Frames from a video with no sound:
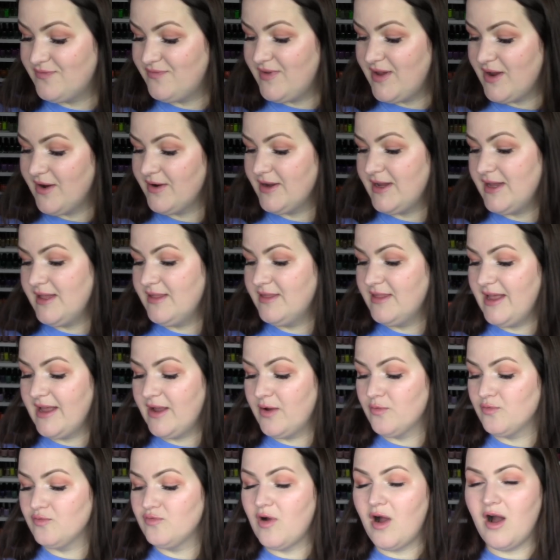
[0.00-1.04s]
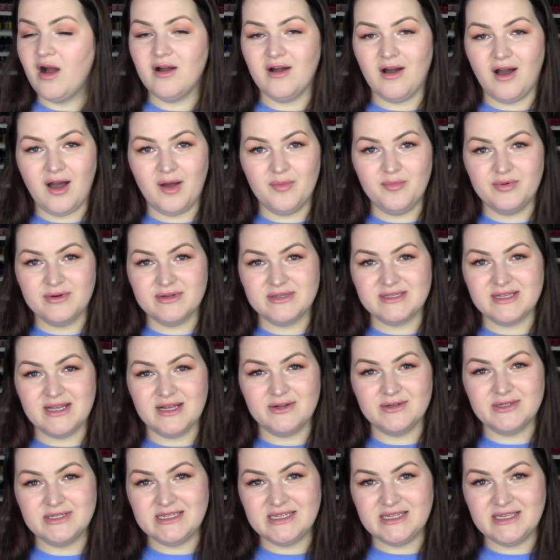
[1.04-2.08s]
very like rock opera
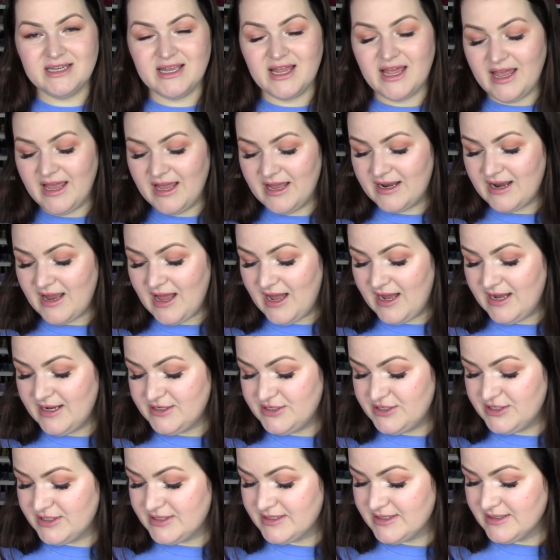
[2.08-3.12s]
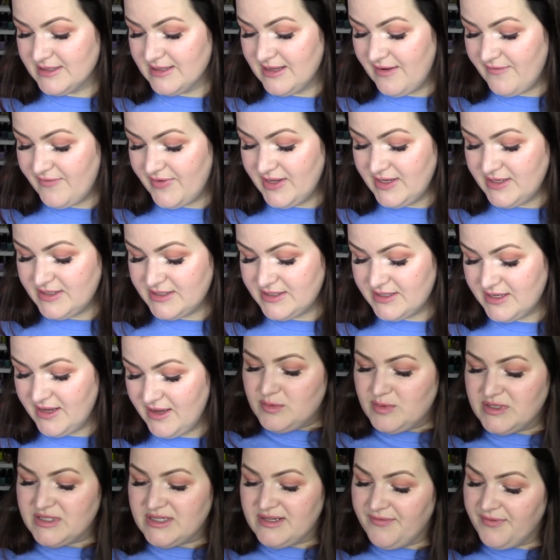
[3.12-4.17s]
sounding, and I just love it.
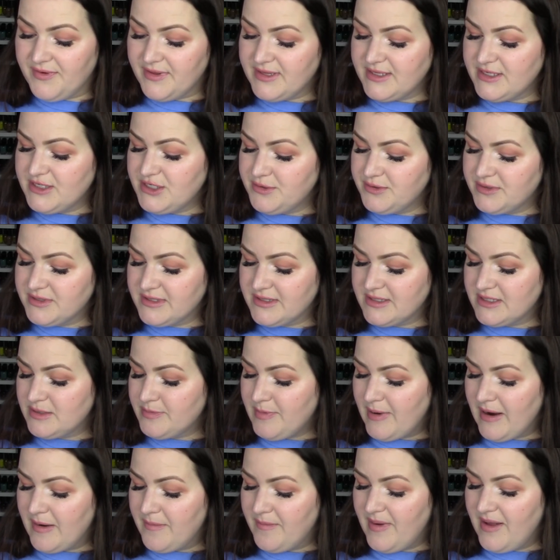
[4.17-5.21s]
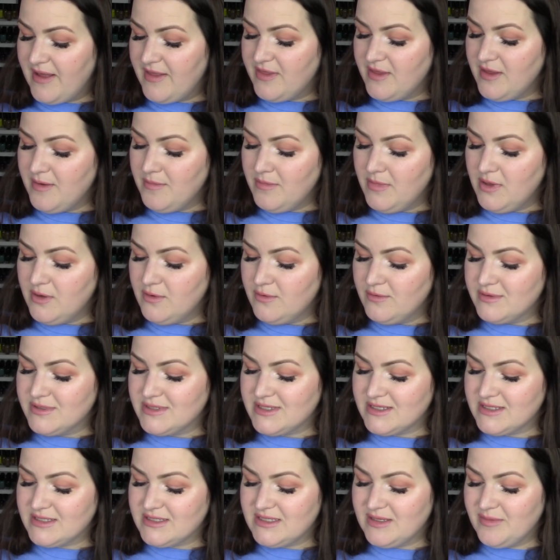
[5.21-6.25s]
Specifically, she was inspired by the
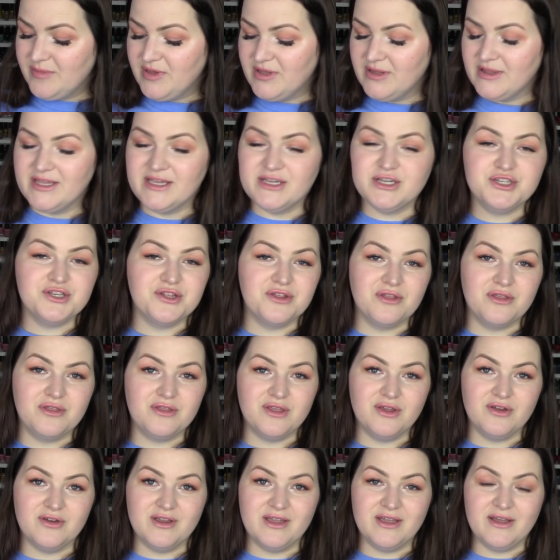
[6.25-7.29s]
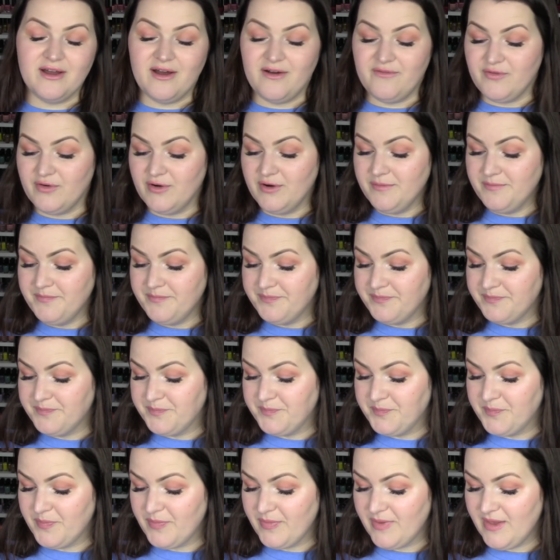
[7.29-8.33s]
Muse Simulation Theory cover.
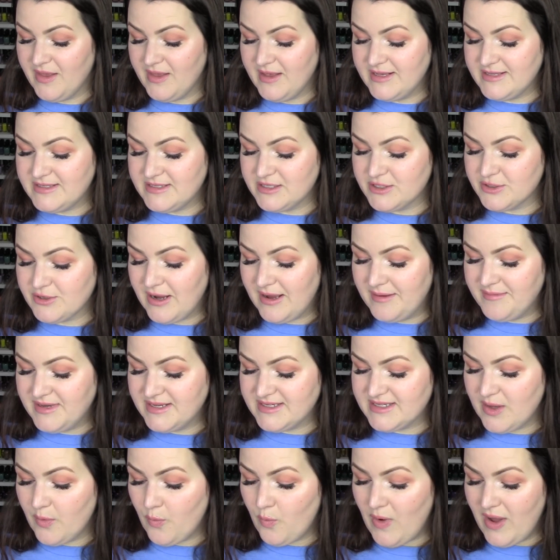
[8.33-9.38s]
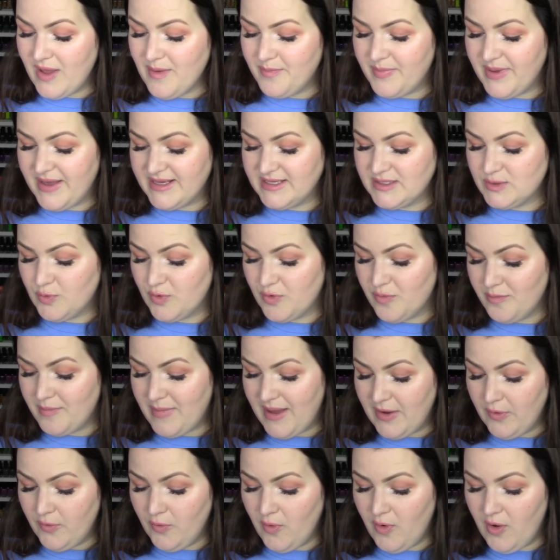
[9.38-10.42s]
It's described as a white base with
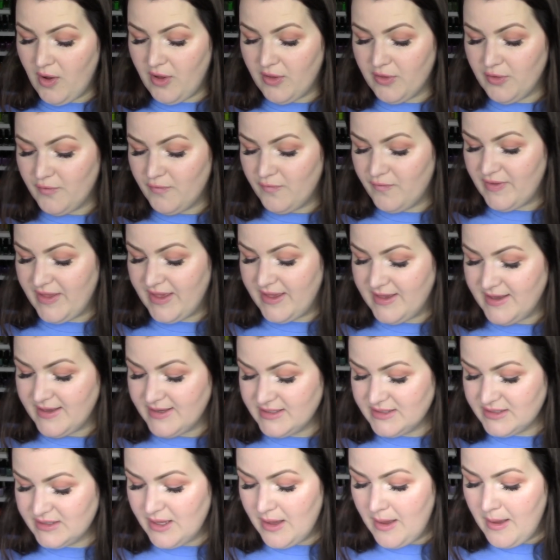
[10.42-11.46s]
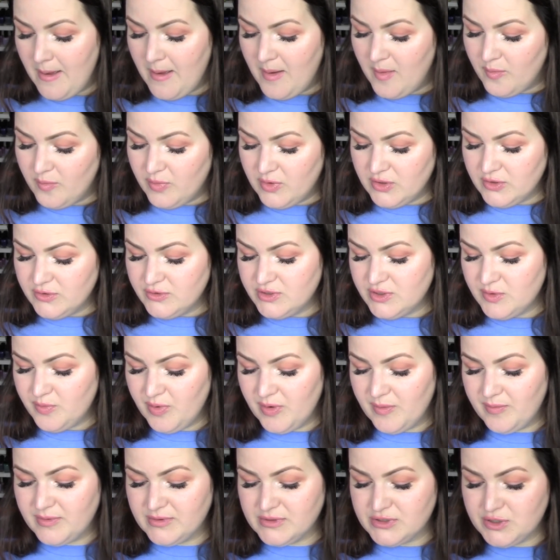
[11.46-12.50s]
micro hollow flakies, blue to
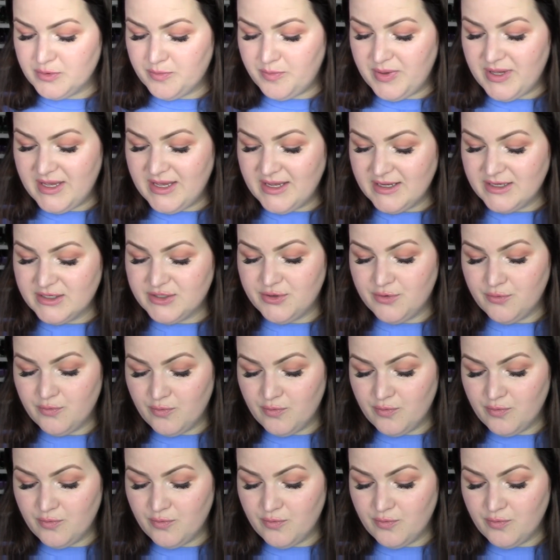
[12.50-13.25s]
purple to pink to